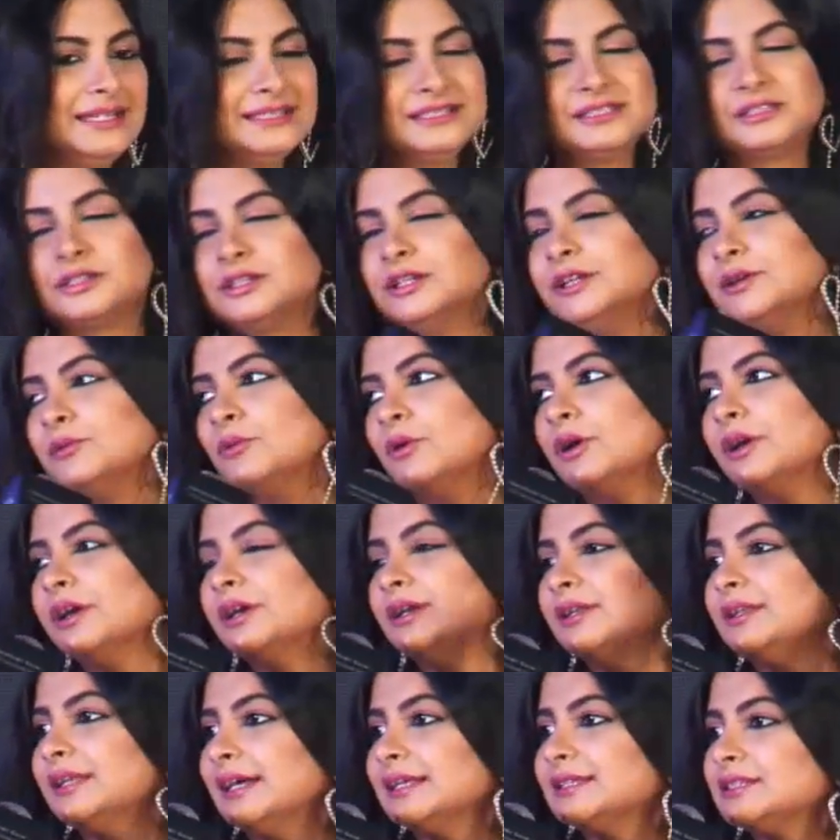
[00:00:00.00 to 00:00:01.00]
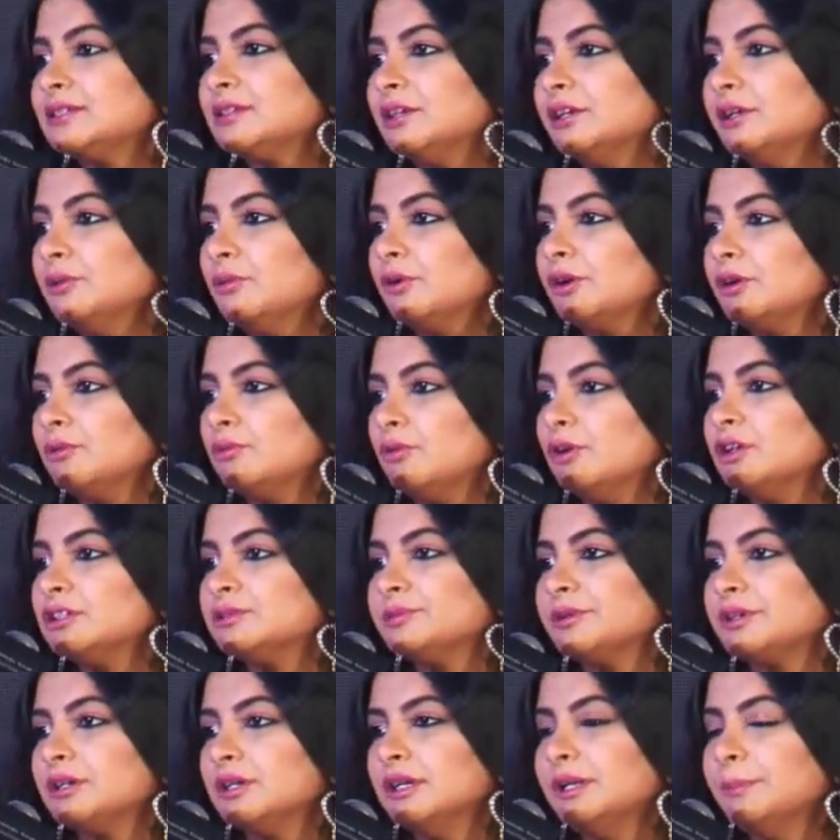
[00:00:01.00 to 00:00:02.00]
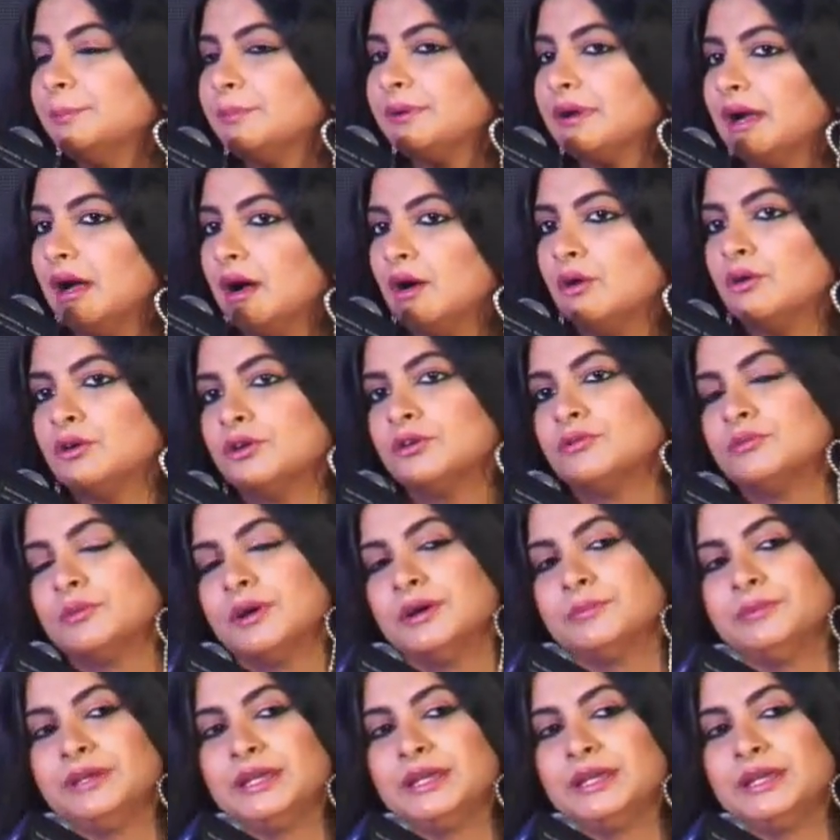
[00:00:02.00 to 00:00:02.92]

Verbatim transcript: that's really what it, was. We're really proud of where